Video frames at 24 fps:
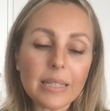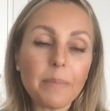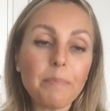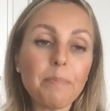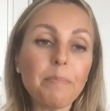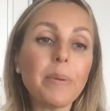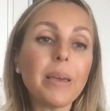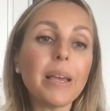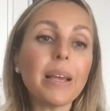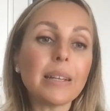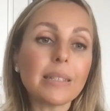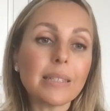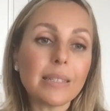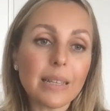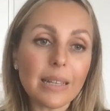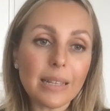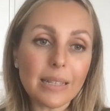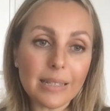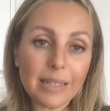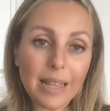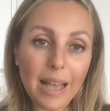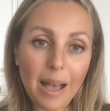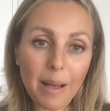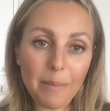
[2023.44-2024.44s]
biggest
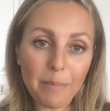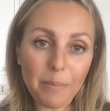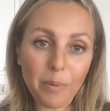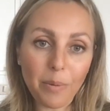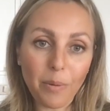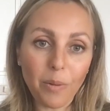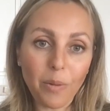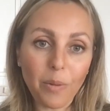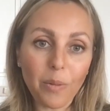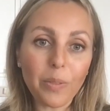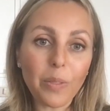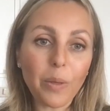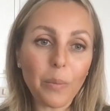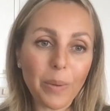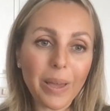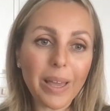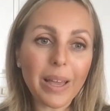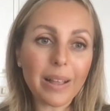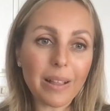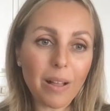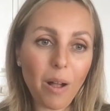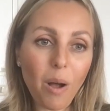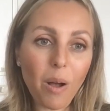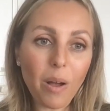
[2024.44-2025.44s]
example that we
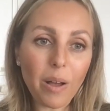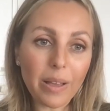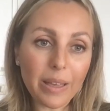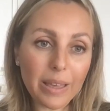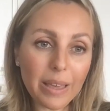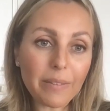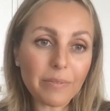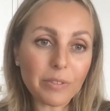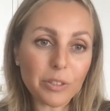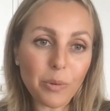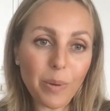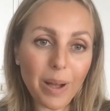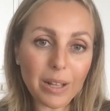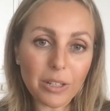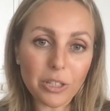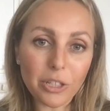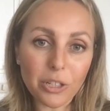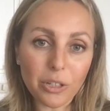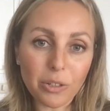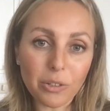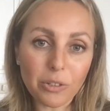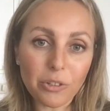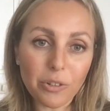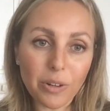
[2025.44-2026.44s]
can give to our
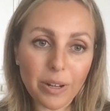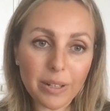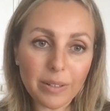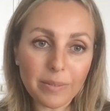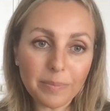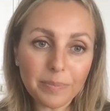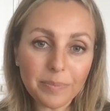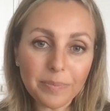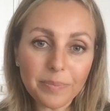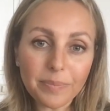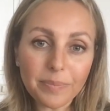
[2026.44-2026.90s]
children.